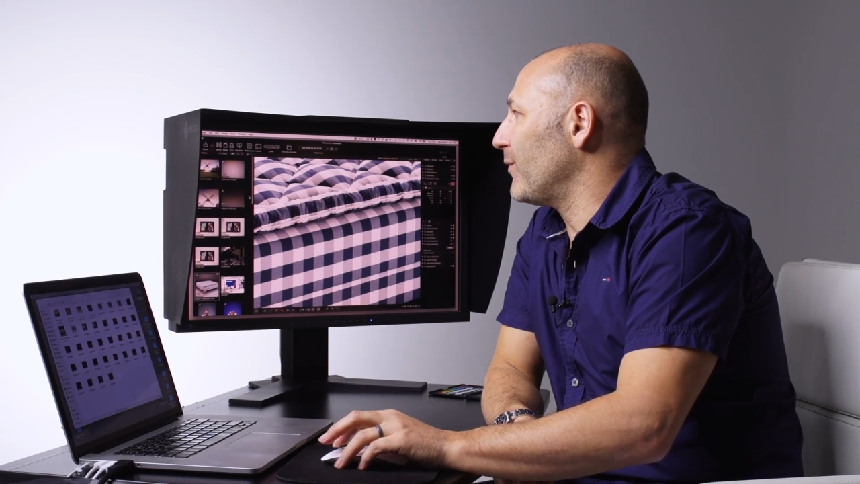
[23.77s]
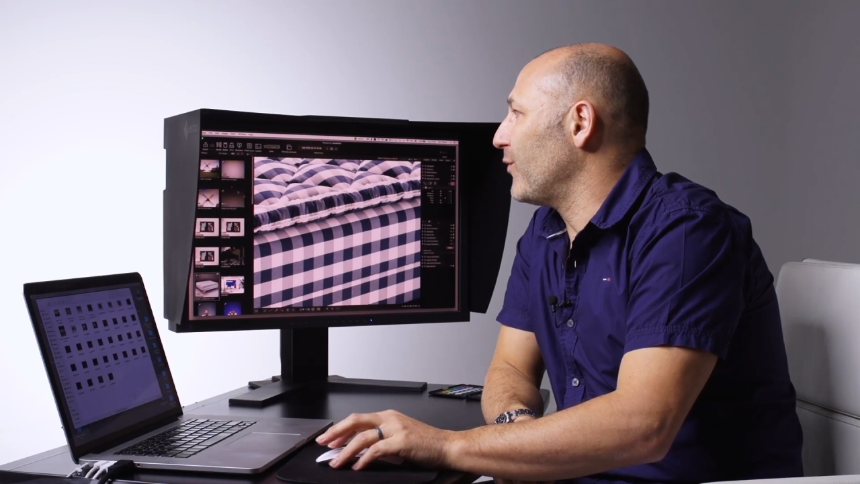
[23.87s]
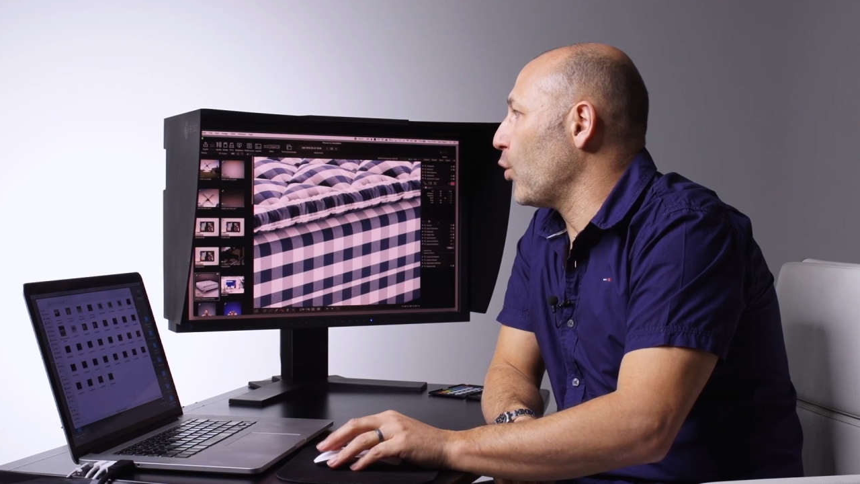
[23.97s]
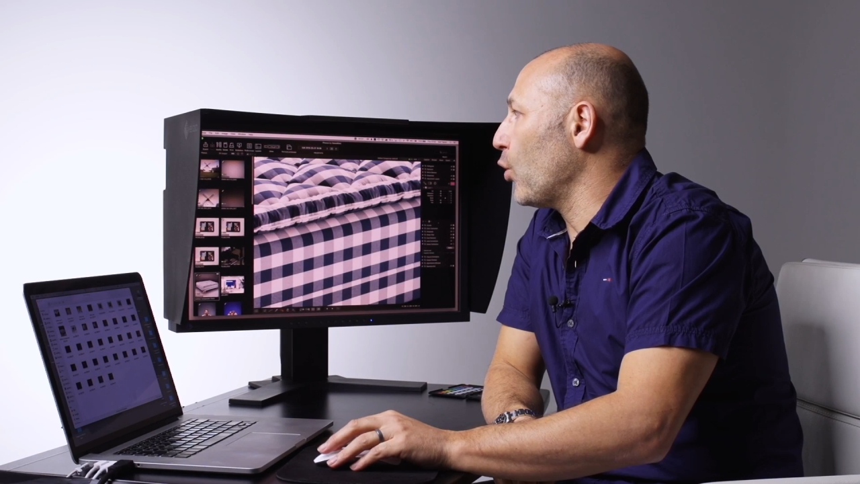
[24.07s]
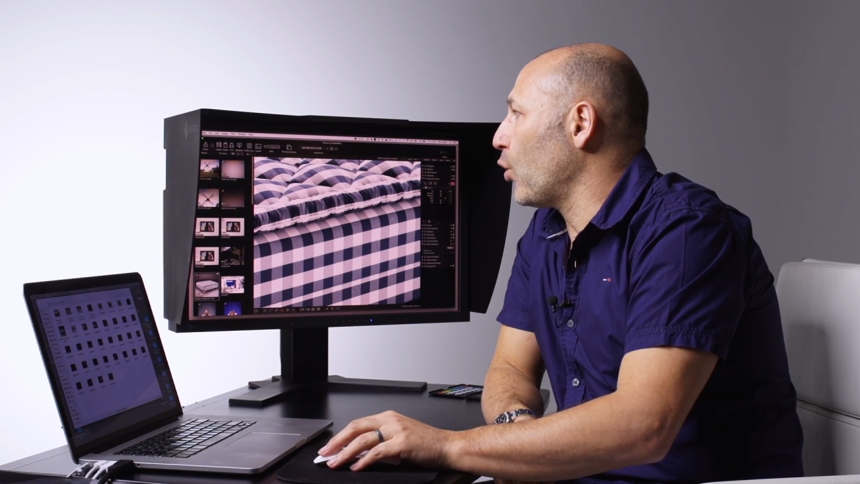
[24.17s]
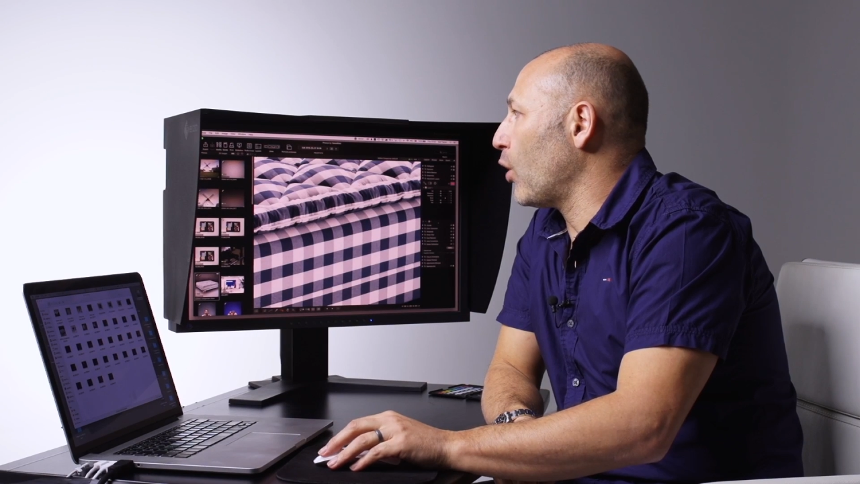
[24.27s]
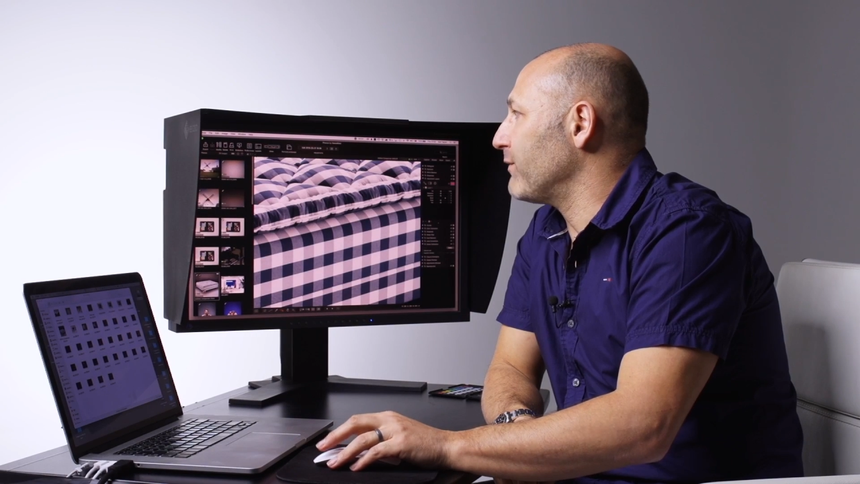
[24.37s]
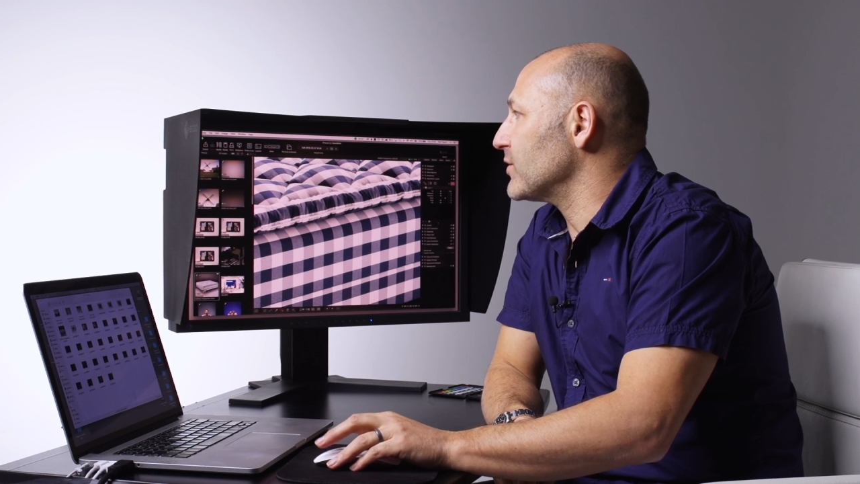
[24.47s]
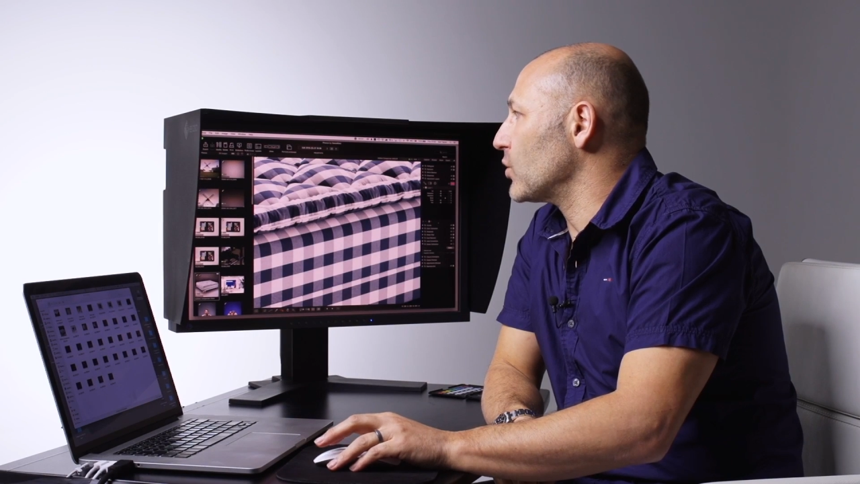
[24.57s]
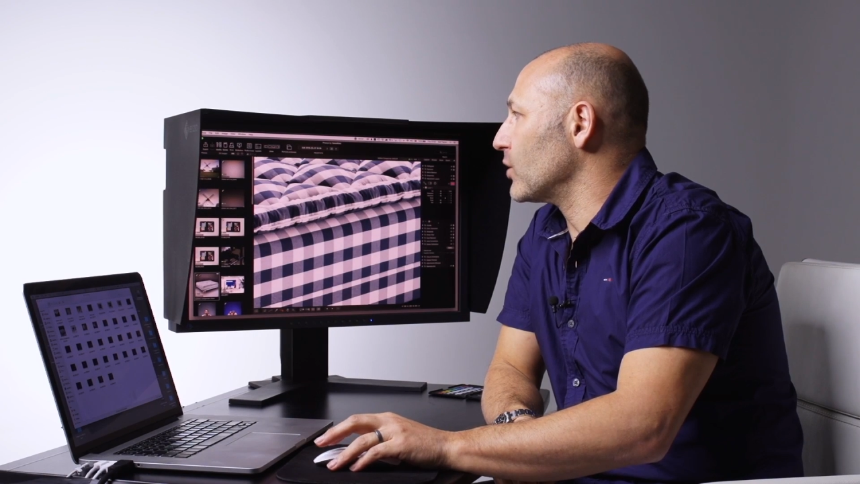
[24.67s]
for
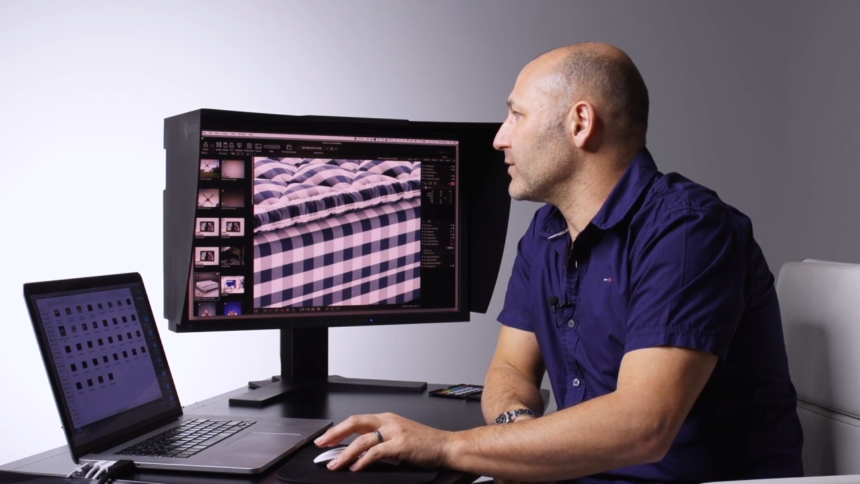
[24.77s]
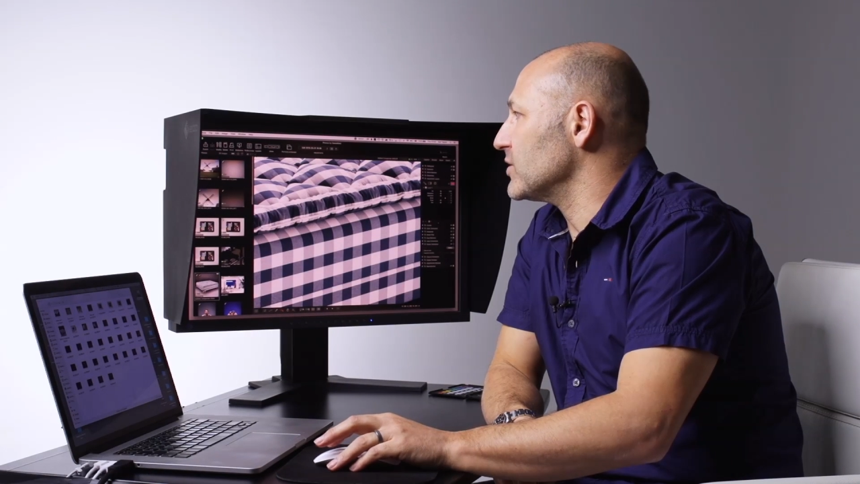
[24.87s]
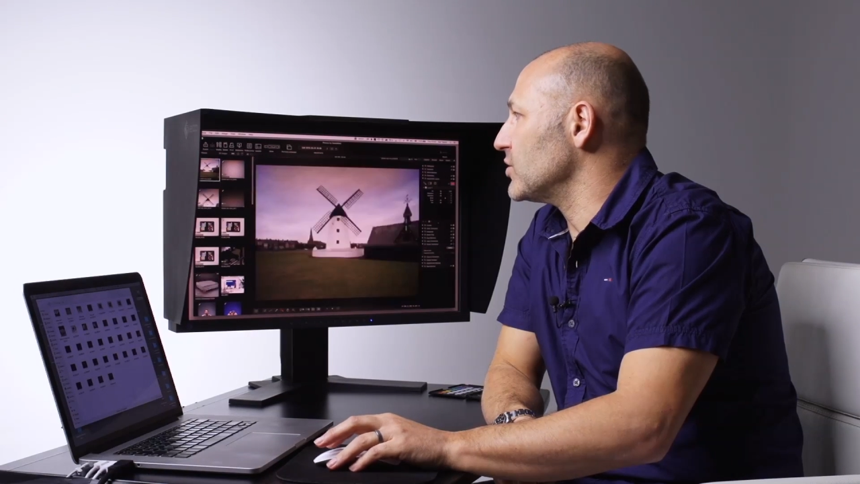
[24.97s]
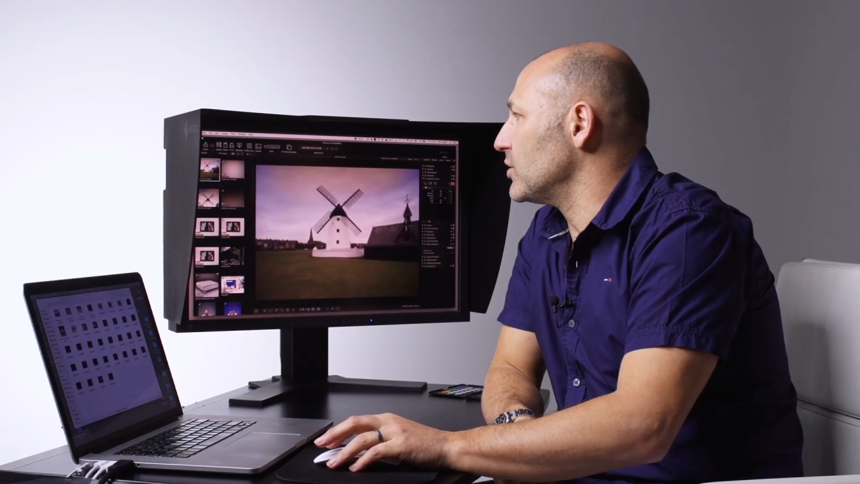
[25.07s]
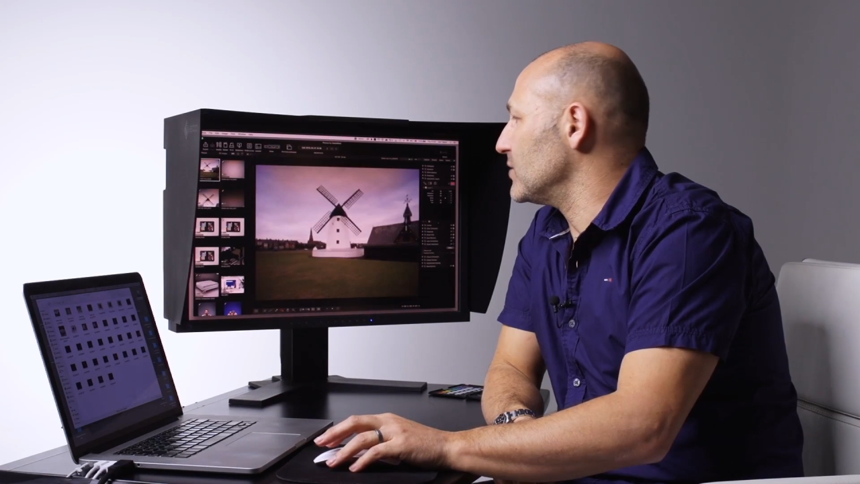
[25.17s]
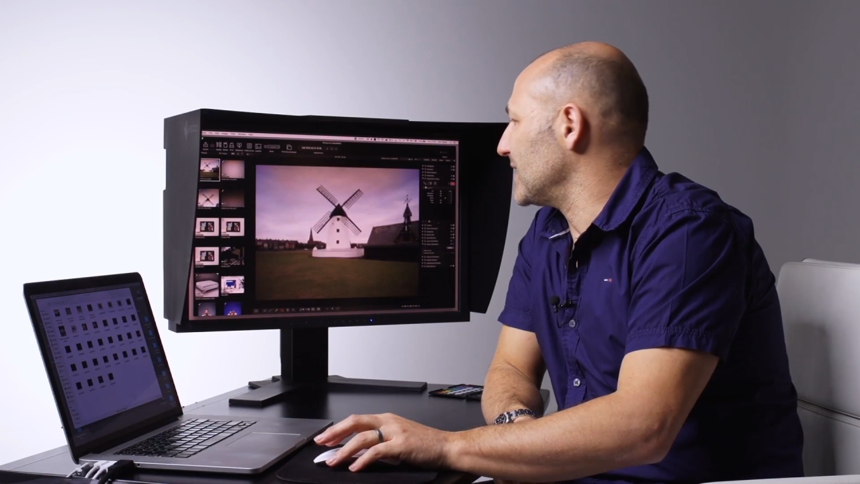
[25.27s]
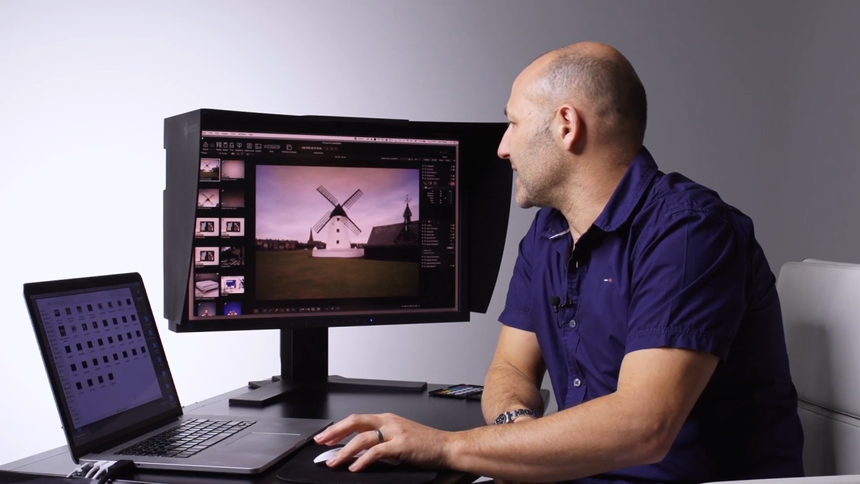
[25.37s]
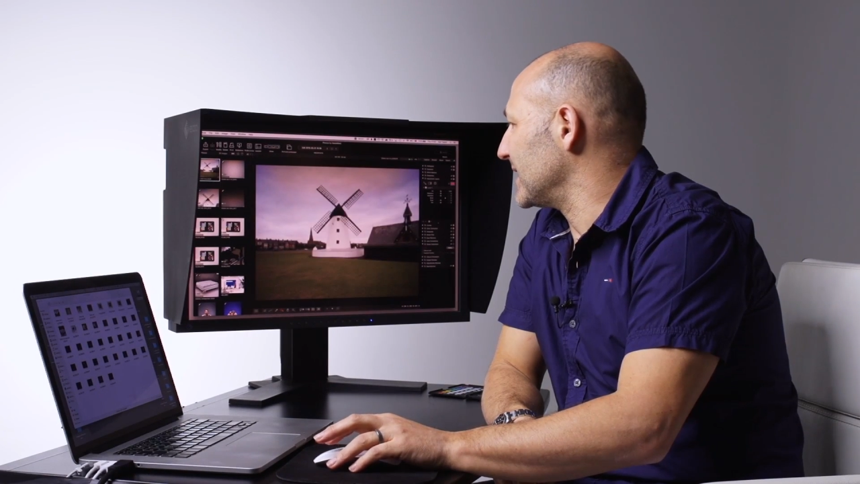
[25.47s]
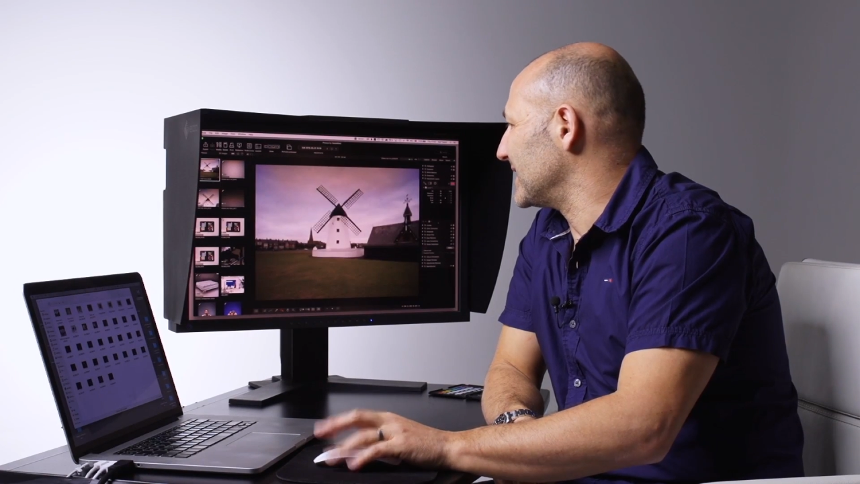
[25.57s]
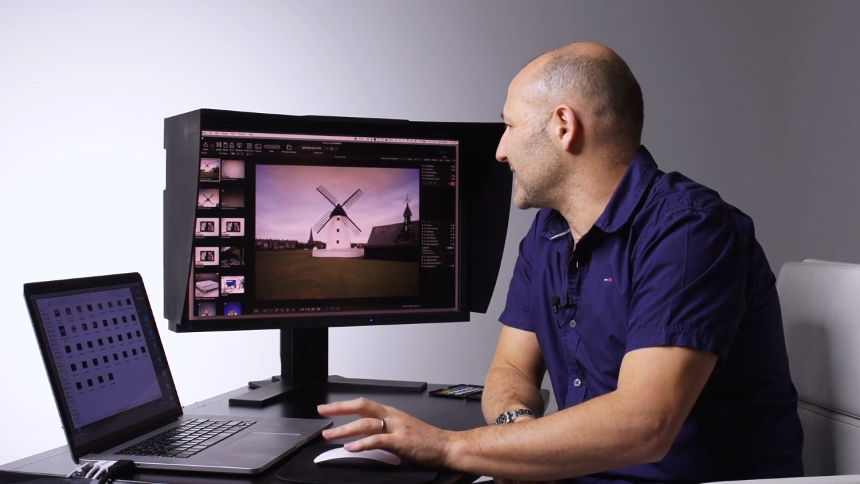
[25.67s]
photographers using